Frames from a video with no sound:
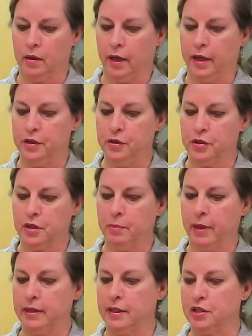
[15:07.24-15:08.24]
I used to
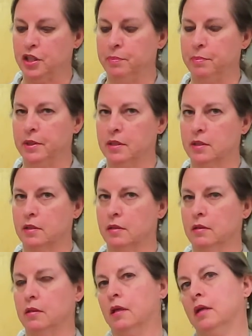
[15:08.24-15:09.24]
buy the
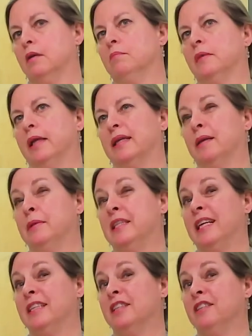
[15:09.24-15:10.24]
cheapest, like
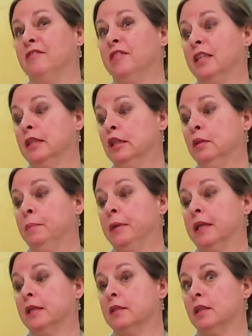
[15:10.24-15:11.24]
imitation vanilla
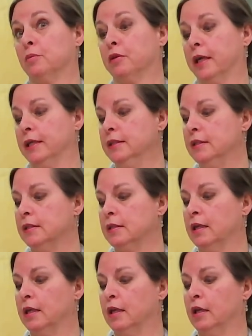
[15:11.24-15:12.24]
because of the price,
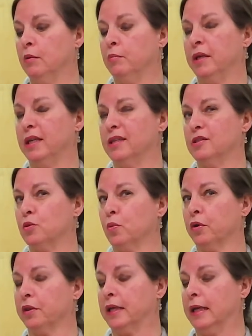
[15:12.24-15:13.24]
but it is
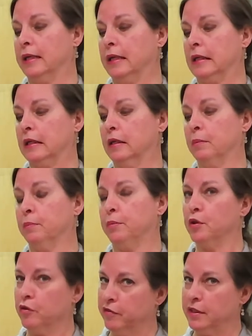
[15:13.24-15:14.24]
worth getting
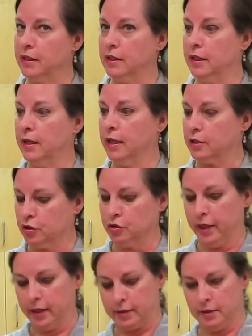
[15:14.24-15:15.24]
pure vanilla
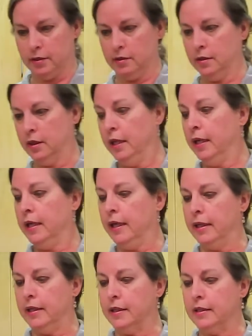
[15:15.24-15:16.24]
extract.
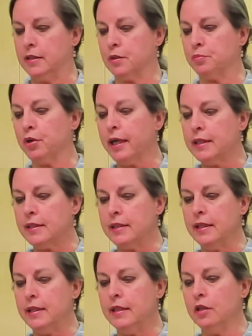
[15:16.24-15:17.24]
And it is
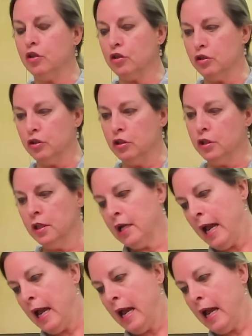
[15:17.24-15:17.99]
pricey-er,